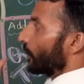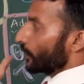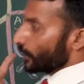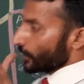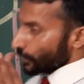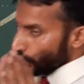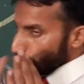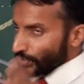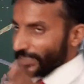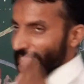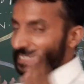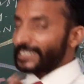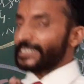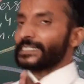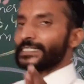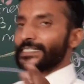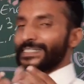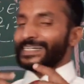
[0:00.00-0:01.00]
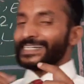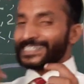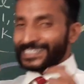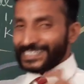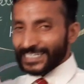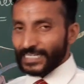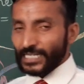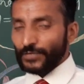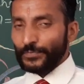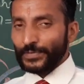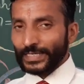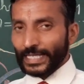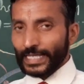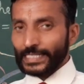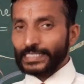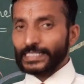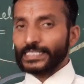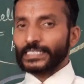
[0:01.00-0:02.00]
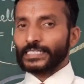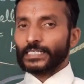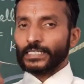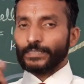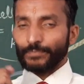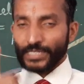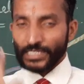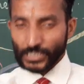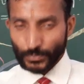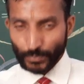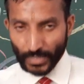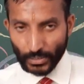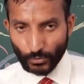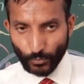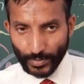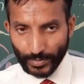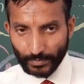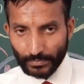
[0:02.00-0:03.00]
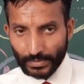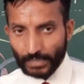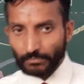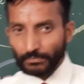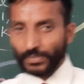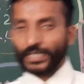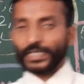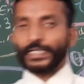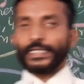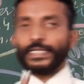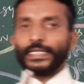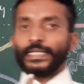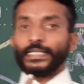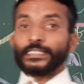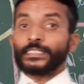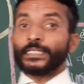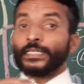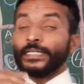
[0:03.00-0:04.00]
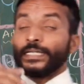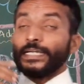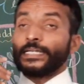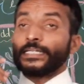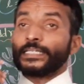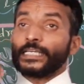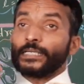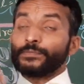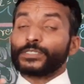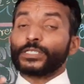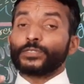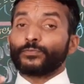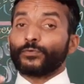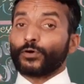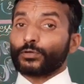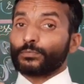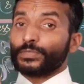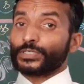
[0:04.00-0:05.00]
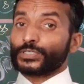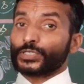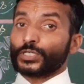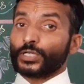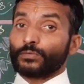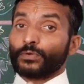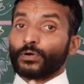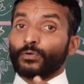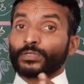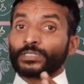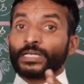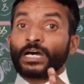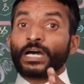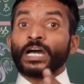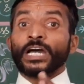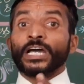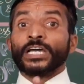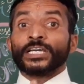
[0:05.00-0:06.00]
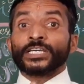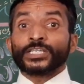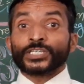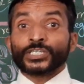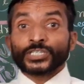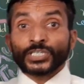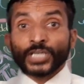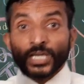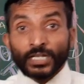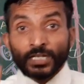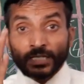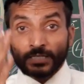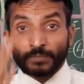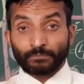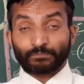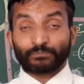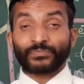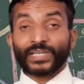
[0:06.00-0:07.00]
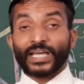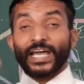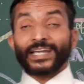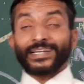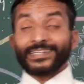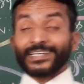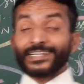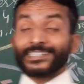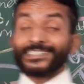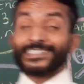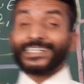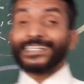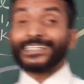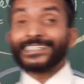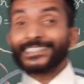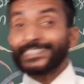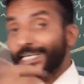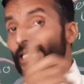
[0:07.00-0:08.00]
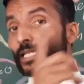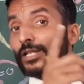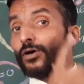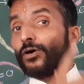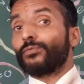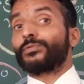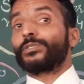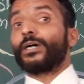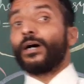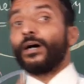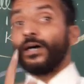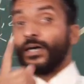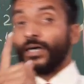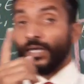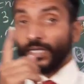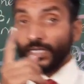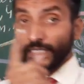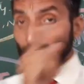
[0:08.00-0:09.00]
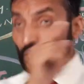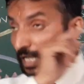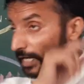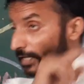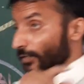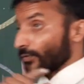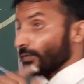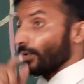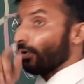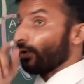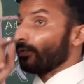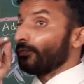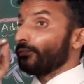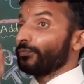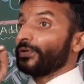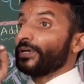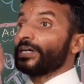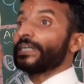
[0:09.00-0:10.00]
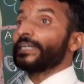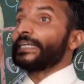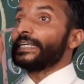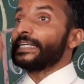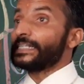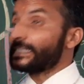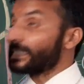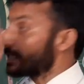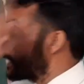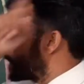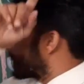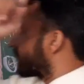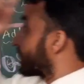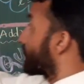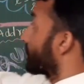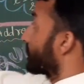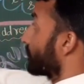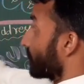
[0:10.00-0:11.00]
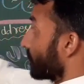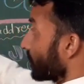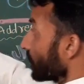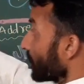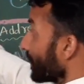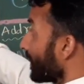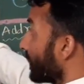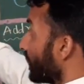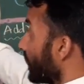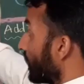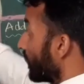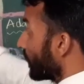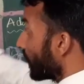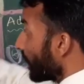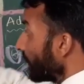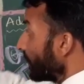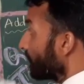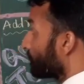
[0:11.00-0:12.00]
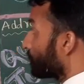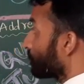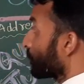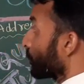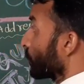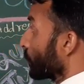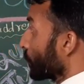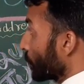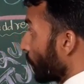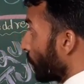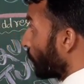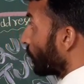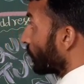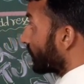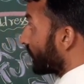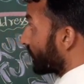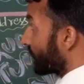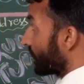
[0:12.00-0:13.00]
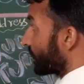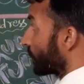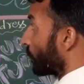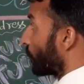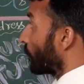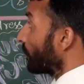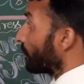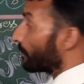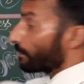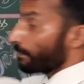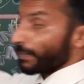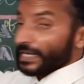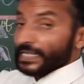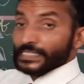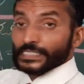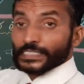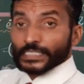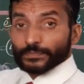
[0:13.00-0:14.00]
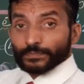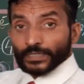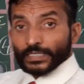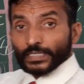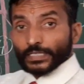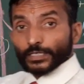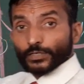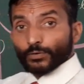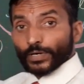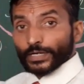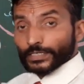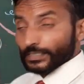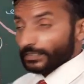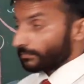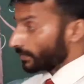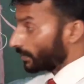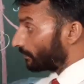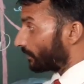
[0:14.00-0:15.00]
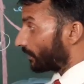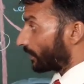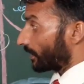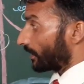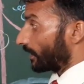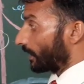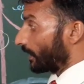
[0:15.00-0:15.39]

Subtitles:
So this its significance, principal quantum number is it gives information about the shell, energy shell of the electron, where is it, right? So this is your principal quantum number.